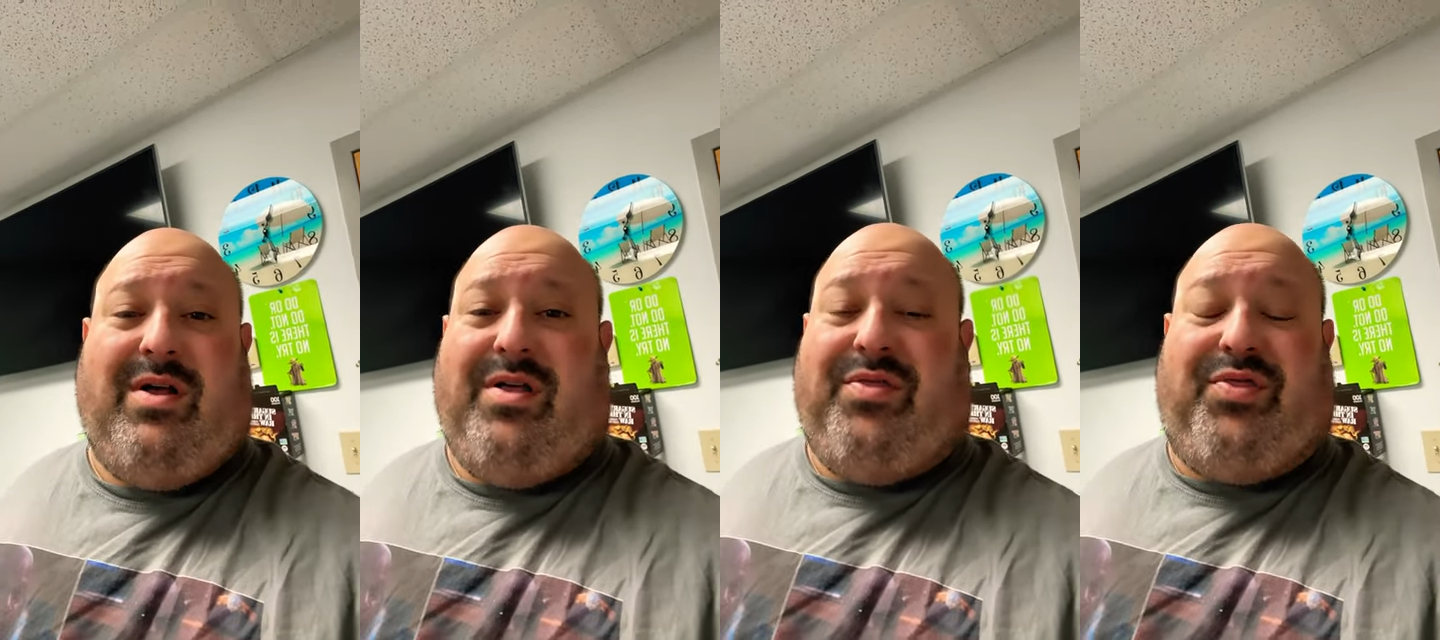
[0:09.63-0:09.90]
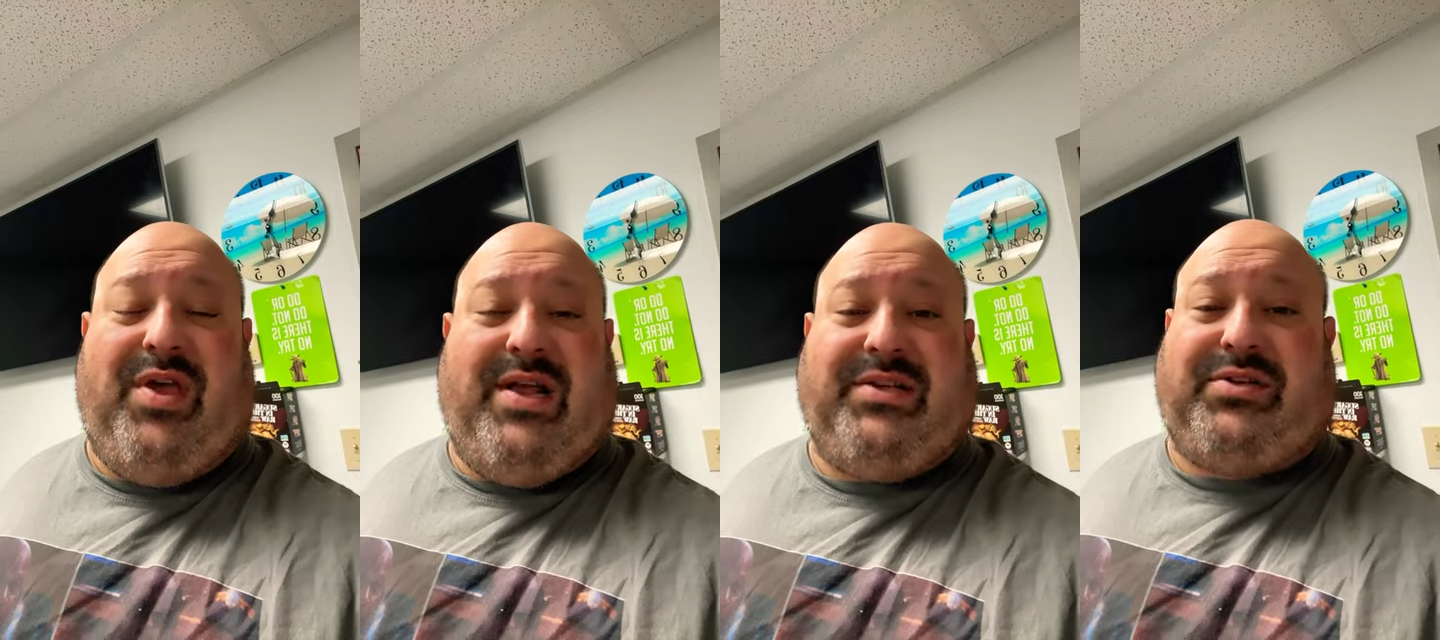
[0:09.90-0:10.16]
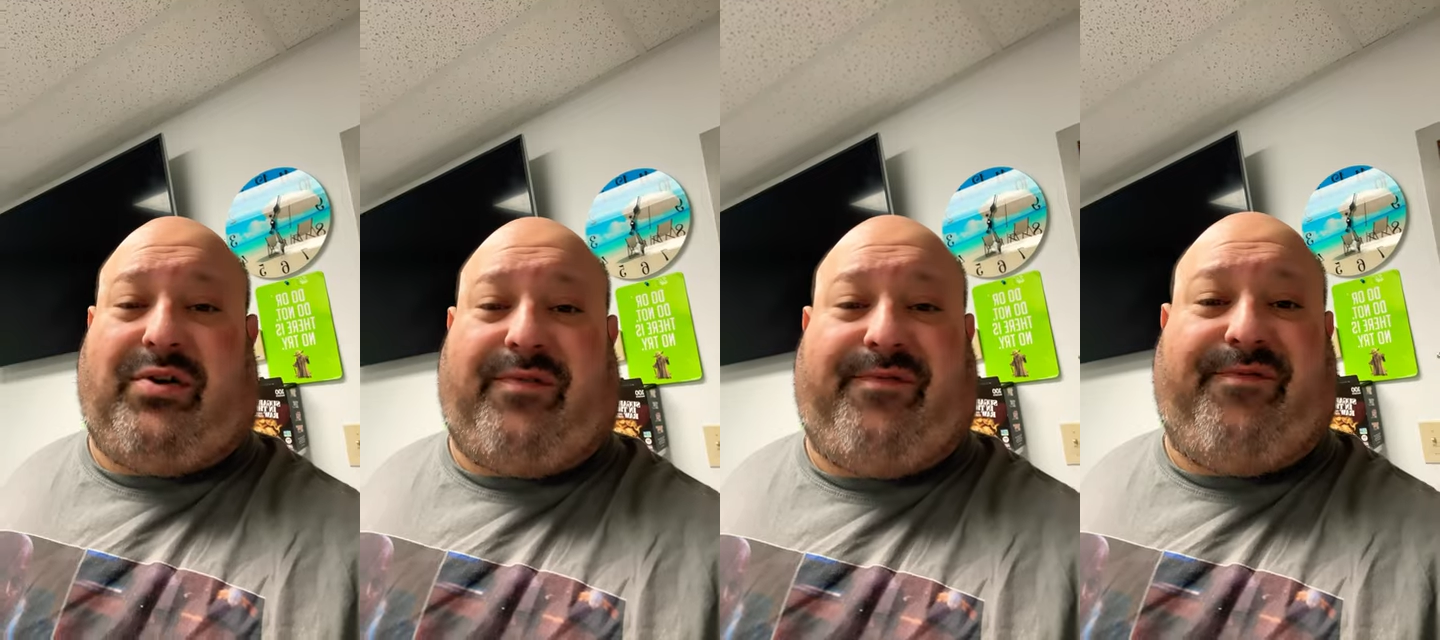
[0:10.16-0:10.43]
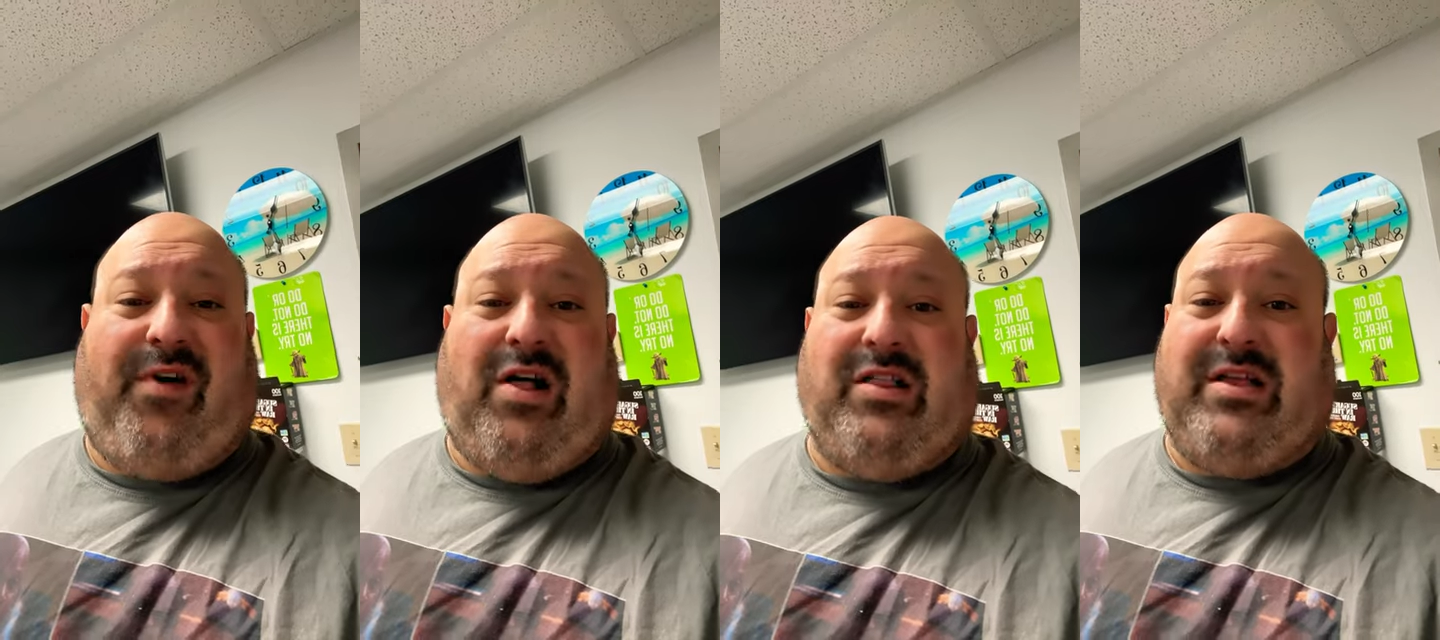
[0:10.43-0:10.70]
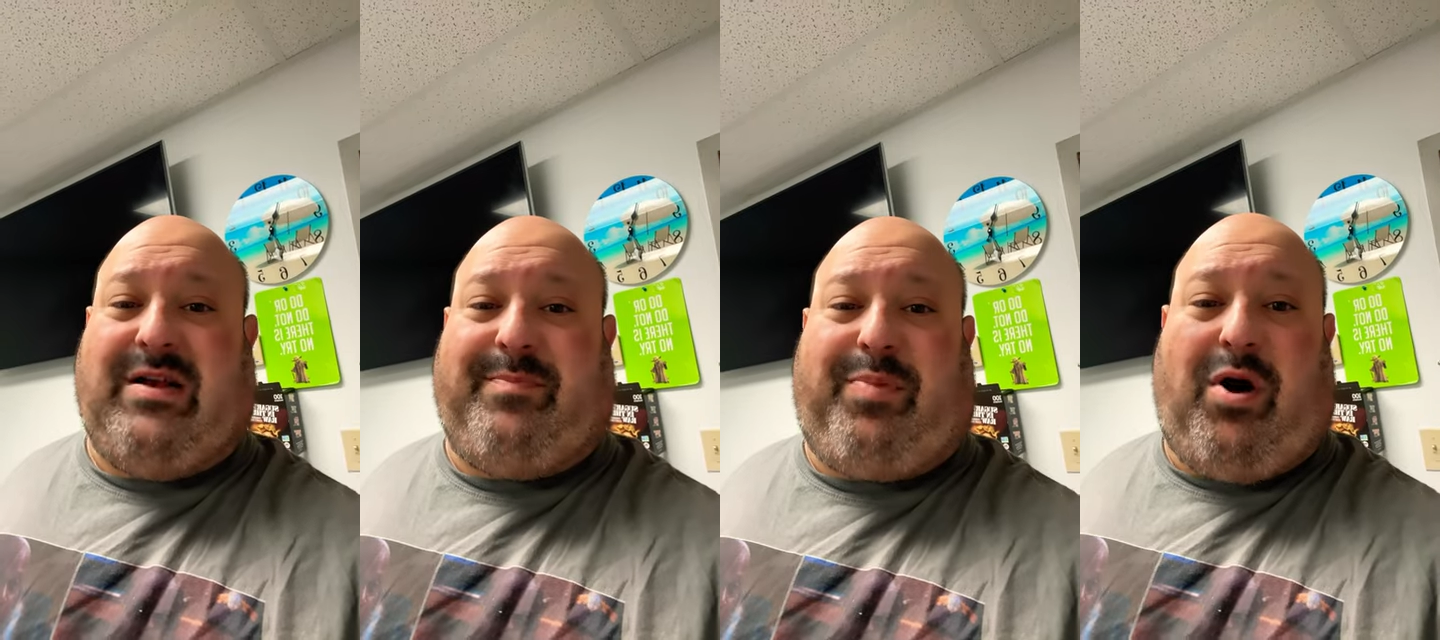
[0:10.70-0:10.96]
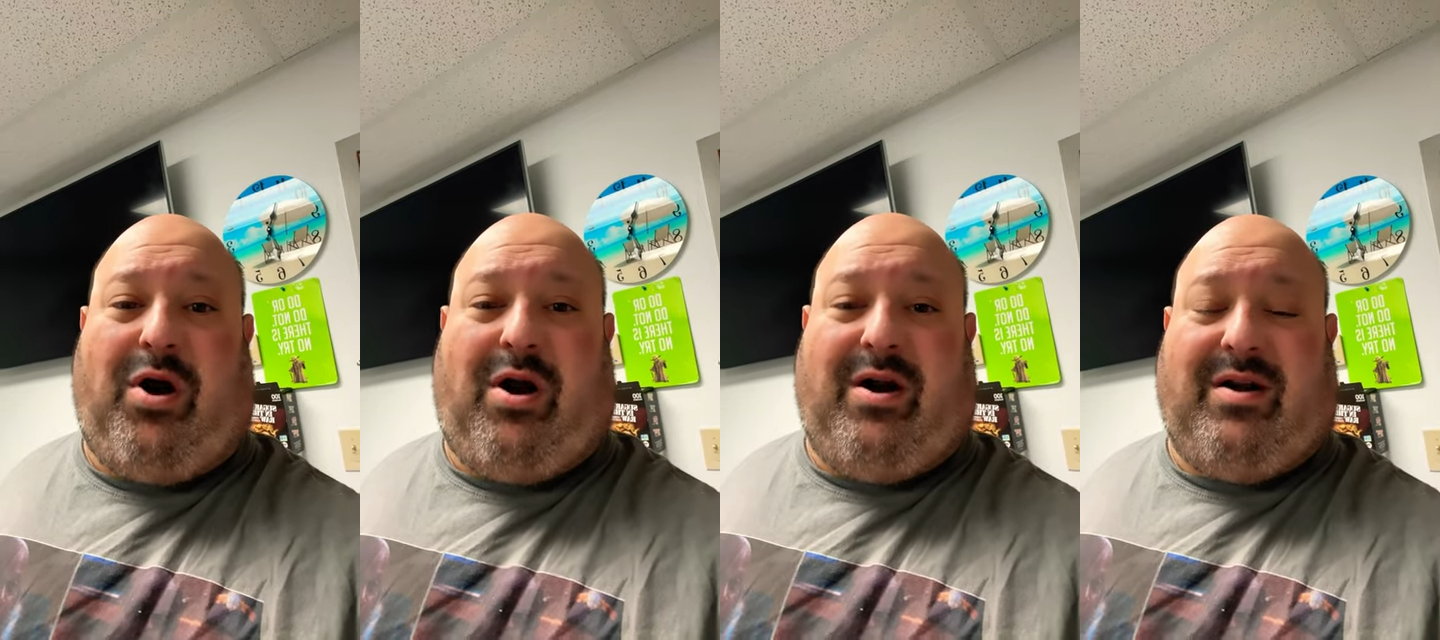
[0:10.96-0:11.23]
Things are falling
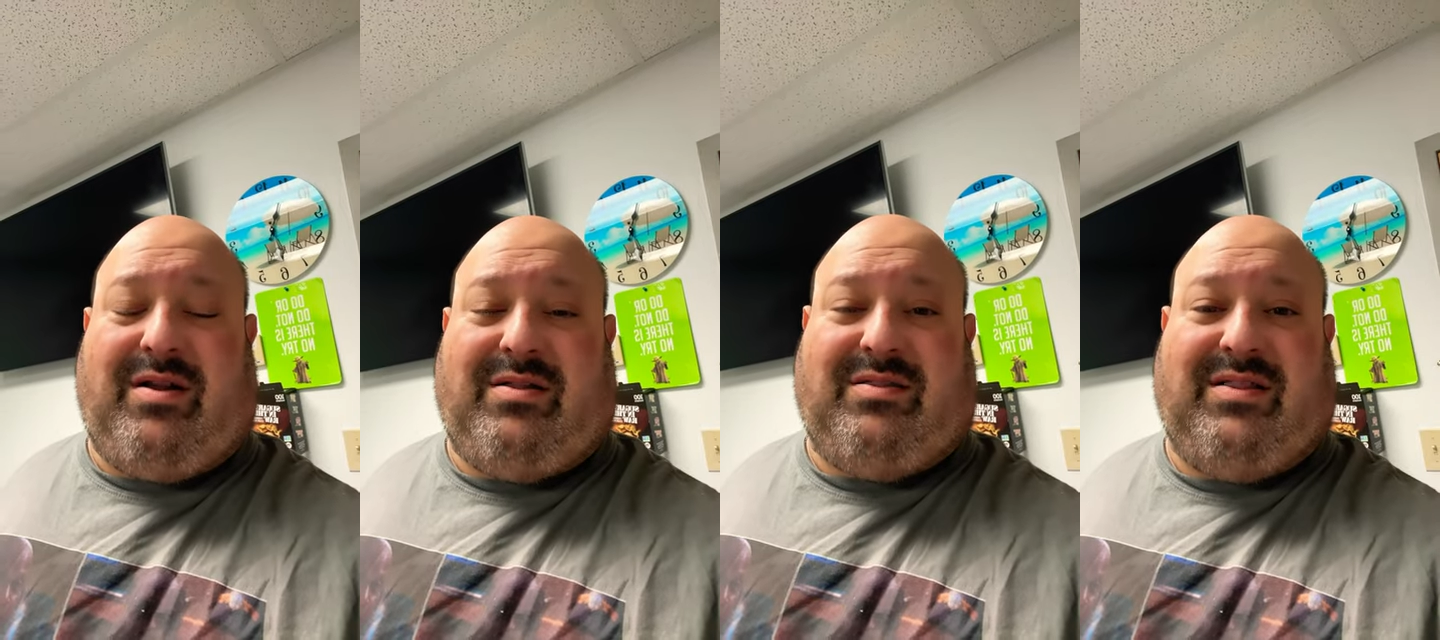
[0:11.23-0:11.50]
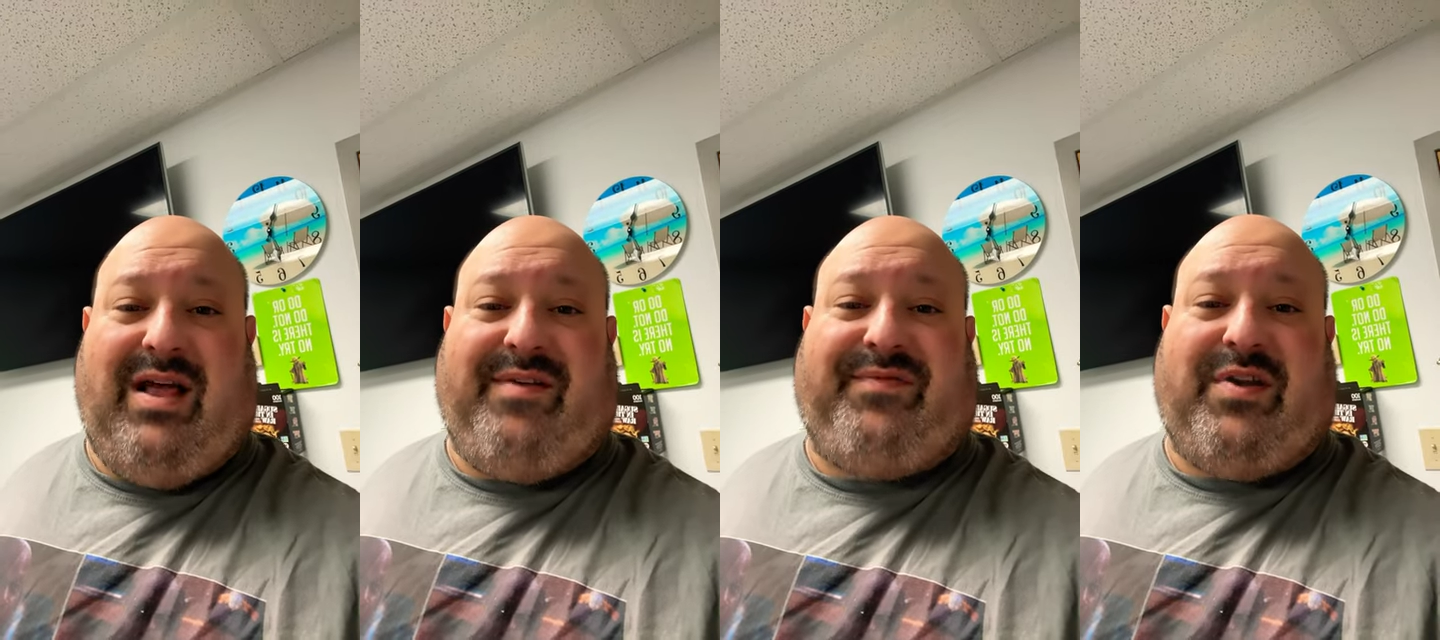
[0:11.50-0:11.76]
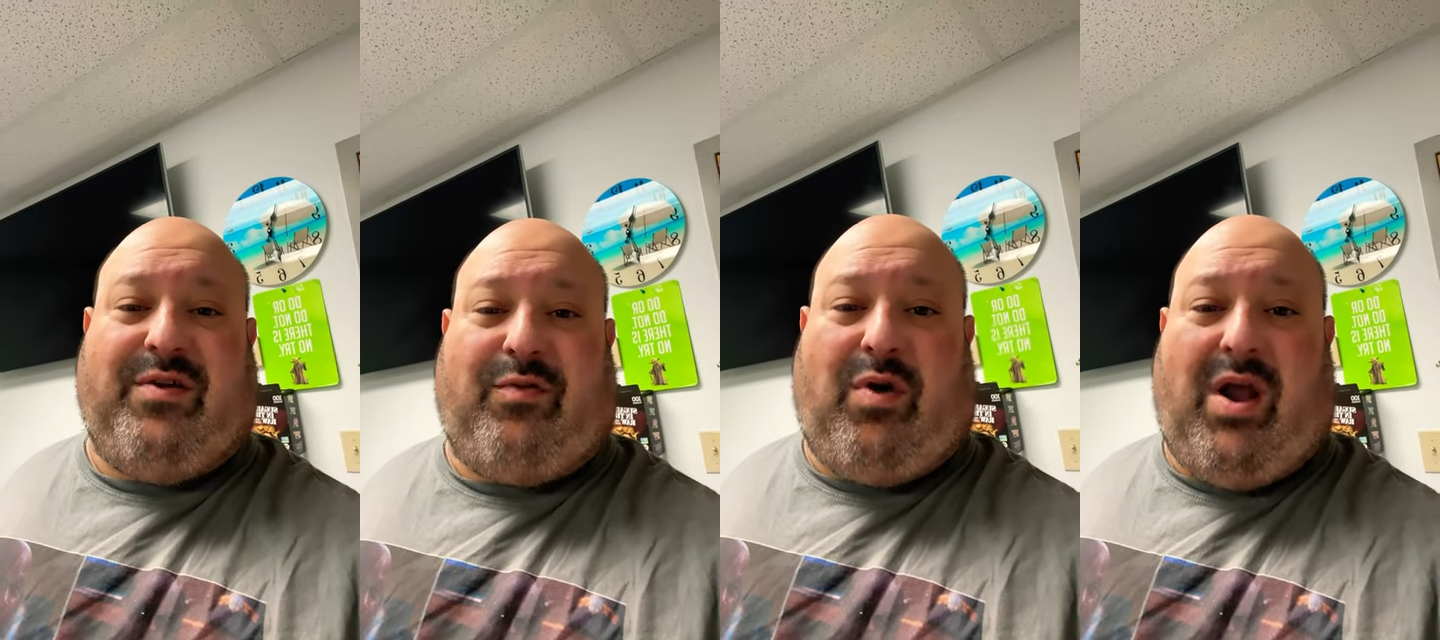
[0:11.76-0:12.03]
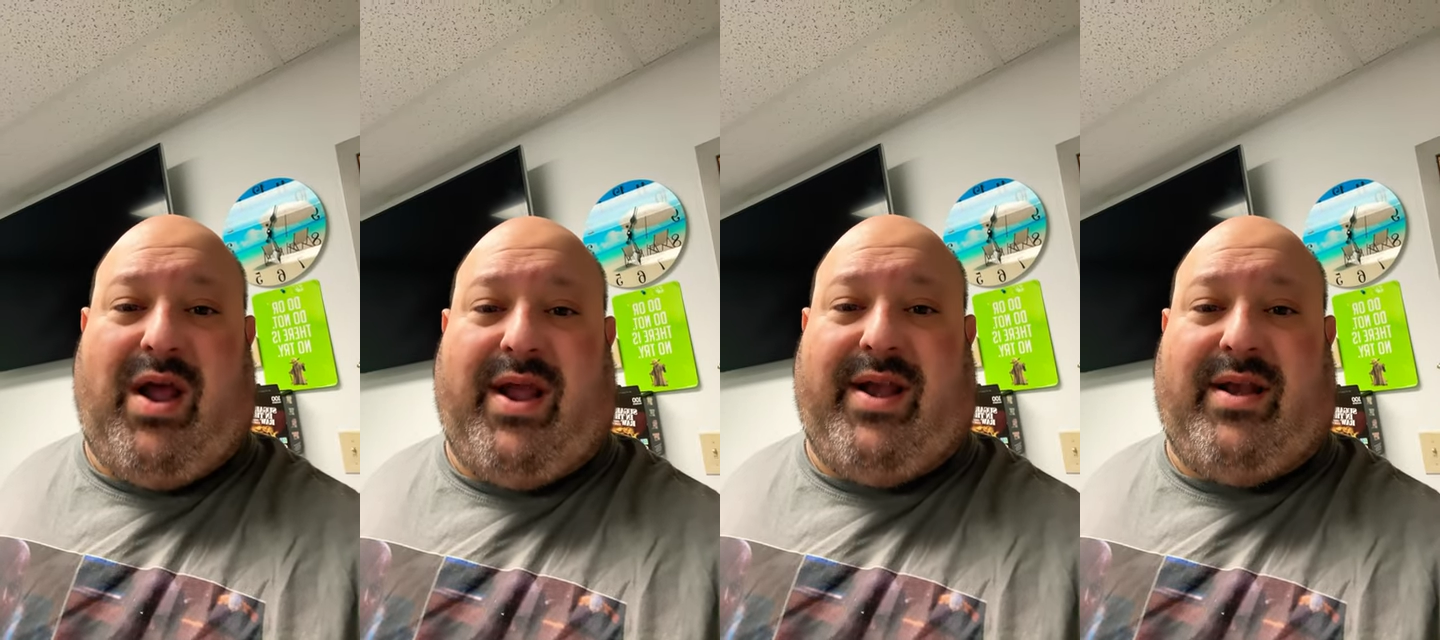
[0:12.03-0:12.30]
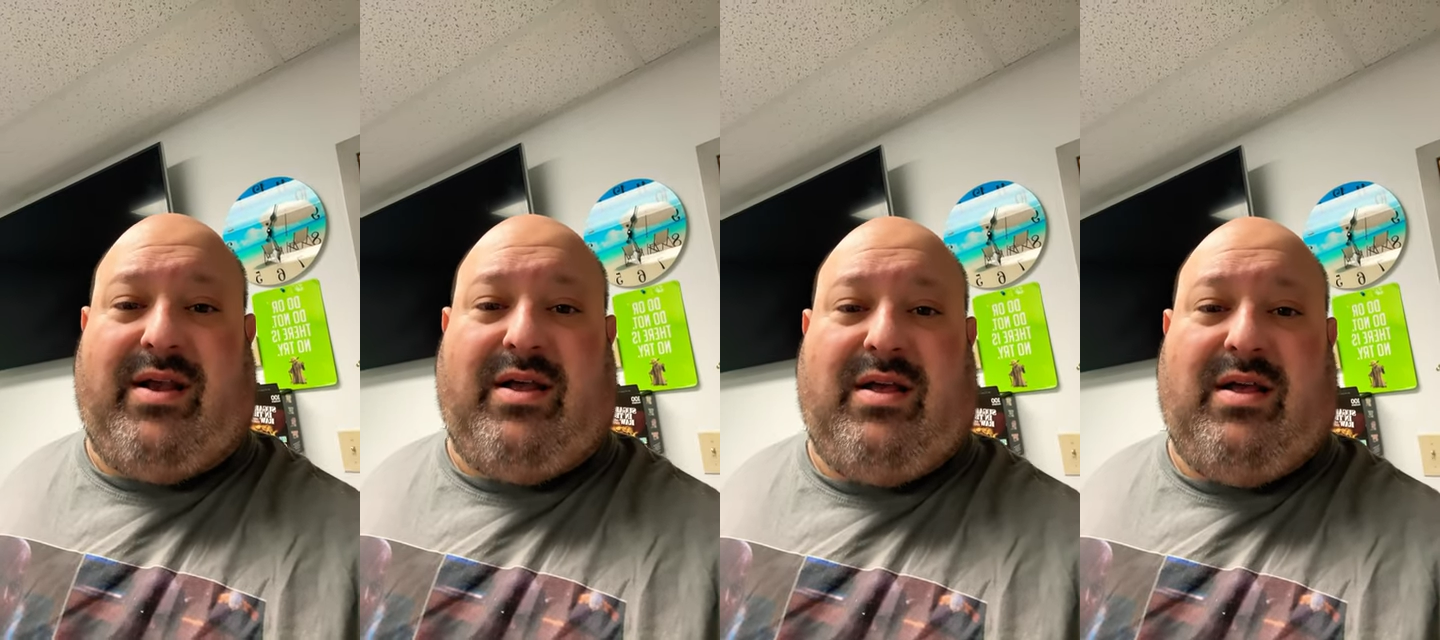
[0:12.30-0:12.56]
apart left and right.